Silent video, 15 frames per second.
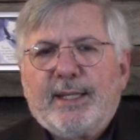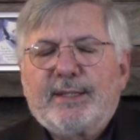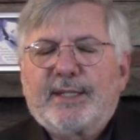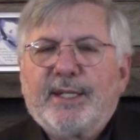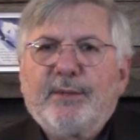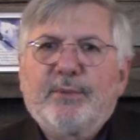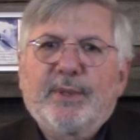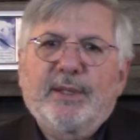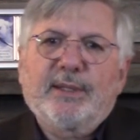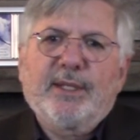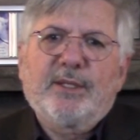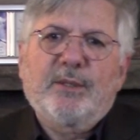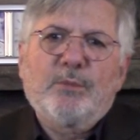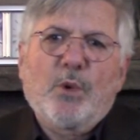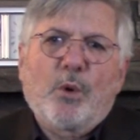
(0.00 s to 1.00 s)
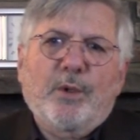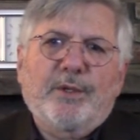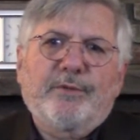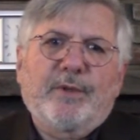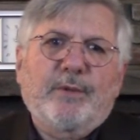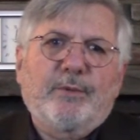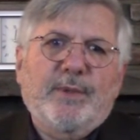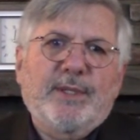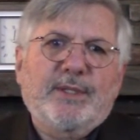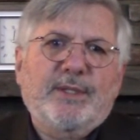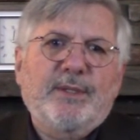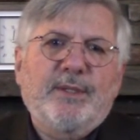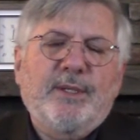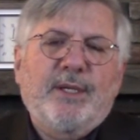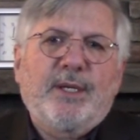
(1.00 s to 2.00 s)
Is he really the motive and
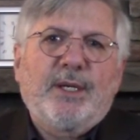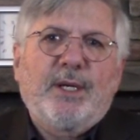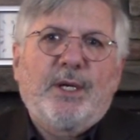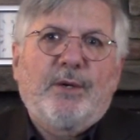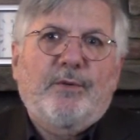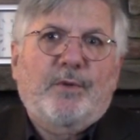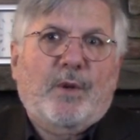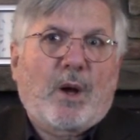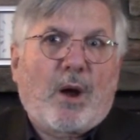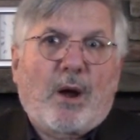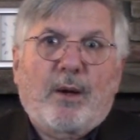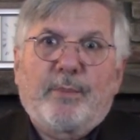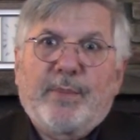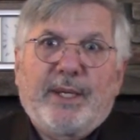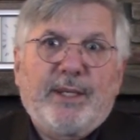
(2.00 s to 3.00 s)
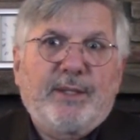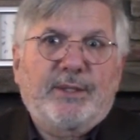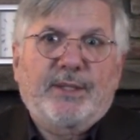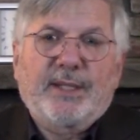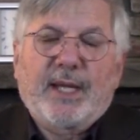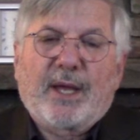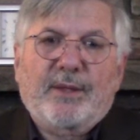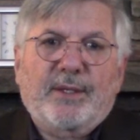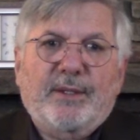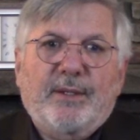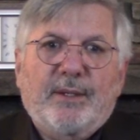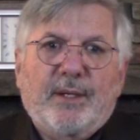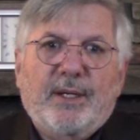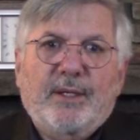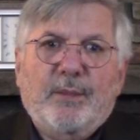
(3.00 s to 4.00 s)
reason for our being
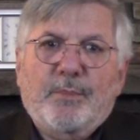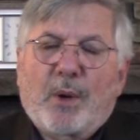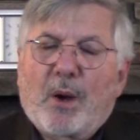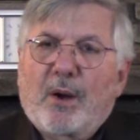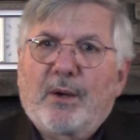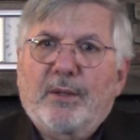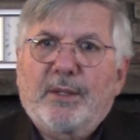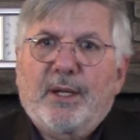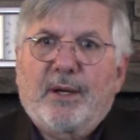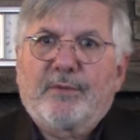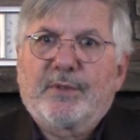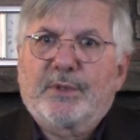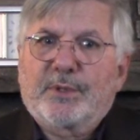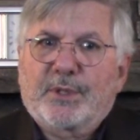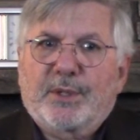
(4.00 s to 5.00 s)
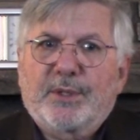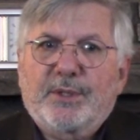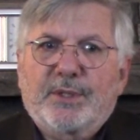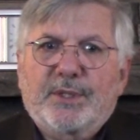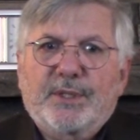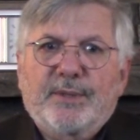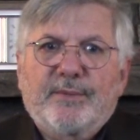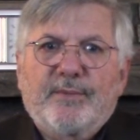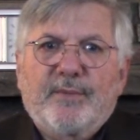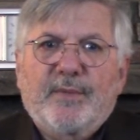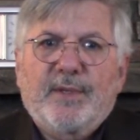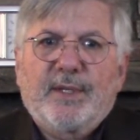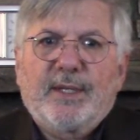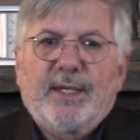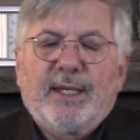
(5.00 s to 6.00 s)
together and a part of the church?
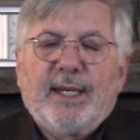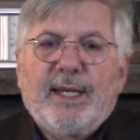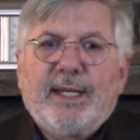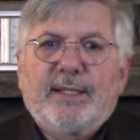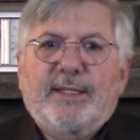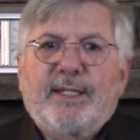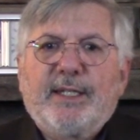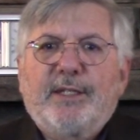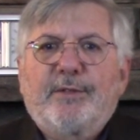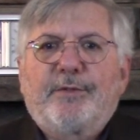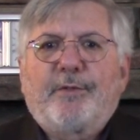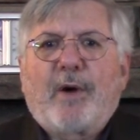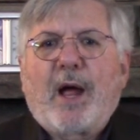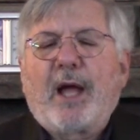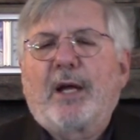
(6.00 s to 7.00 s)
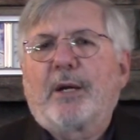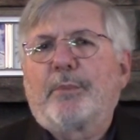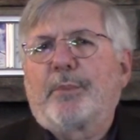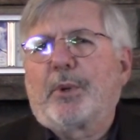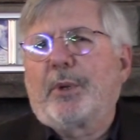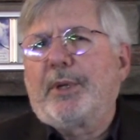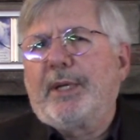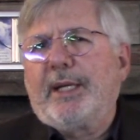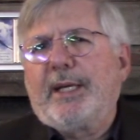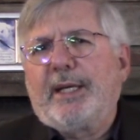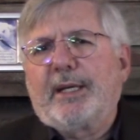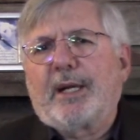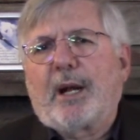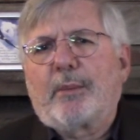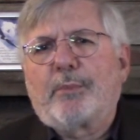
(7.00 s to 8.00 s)
Is he the fire burning
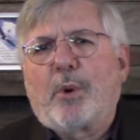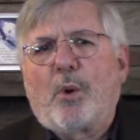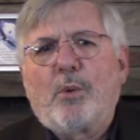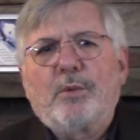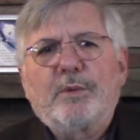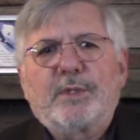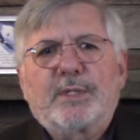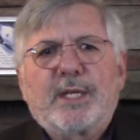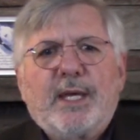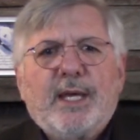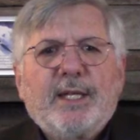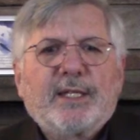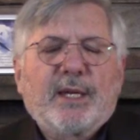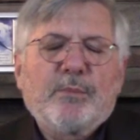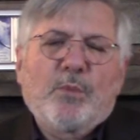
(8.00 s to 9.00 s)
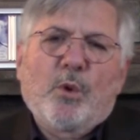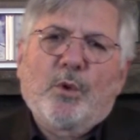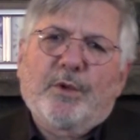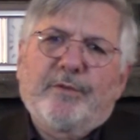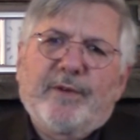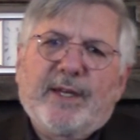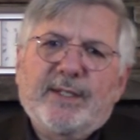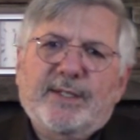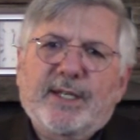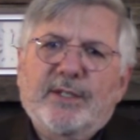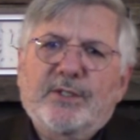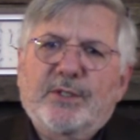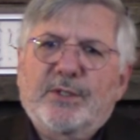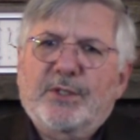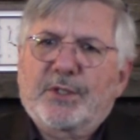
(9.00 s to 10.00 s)
in our bones that motivates
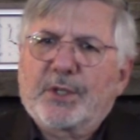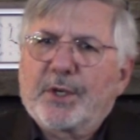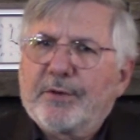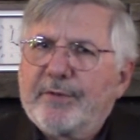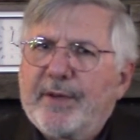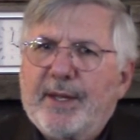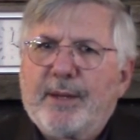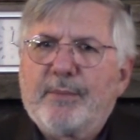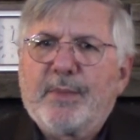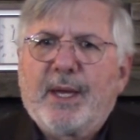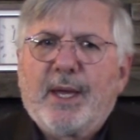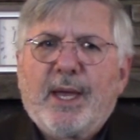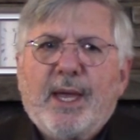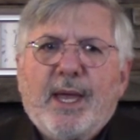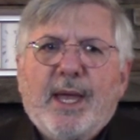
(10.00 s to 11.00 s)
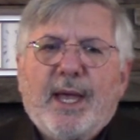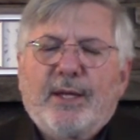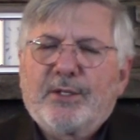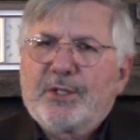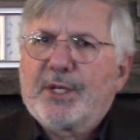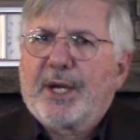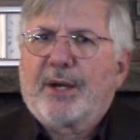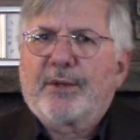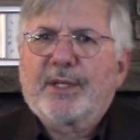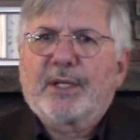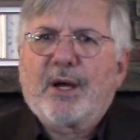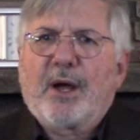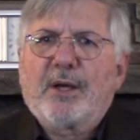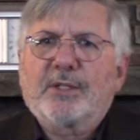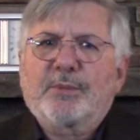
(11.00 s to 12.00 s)
us to serve him and share the
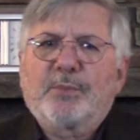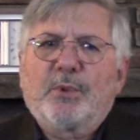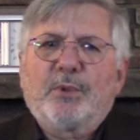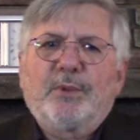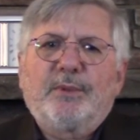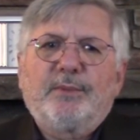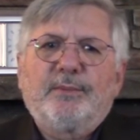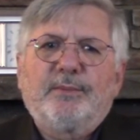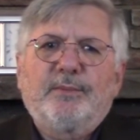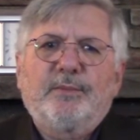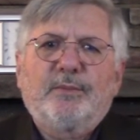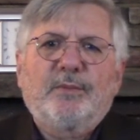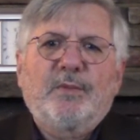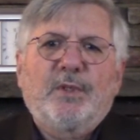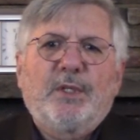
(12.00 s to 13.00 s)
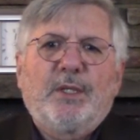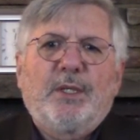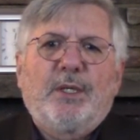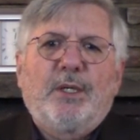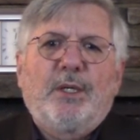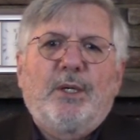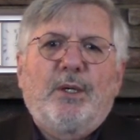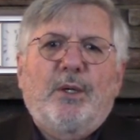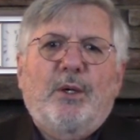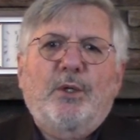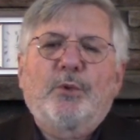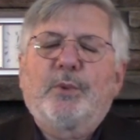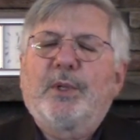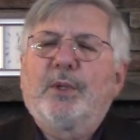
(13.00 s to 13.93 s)
gospel? Or do